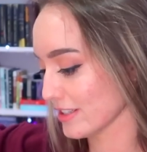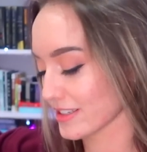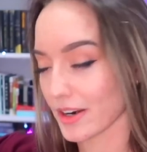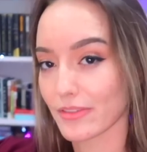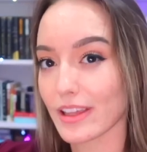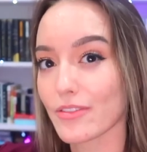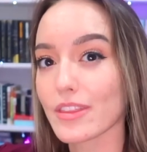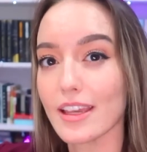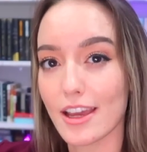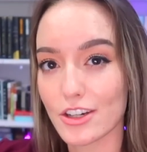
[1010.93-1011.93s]
instead of like for
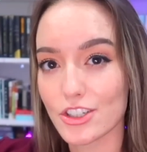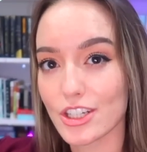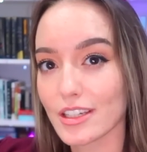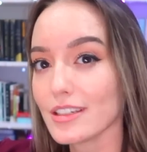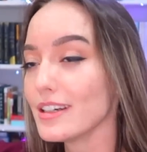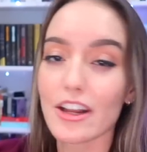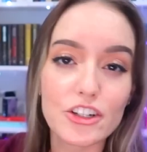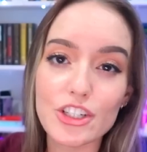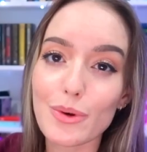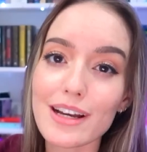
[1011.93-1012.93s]
the energy.
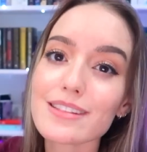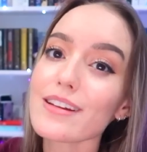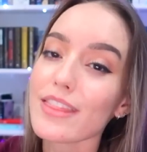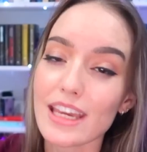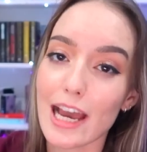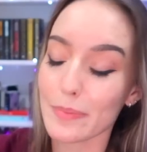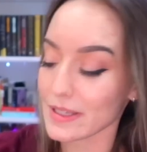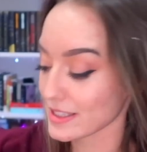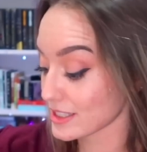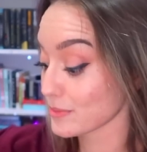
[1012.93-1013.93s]
Energy wise, nothing
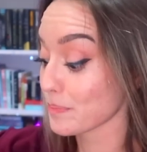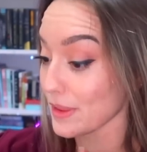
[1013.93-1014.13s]
happens.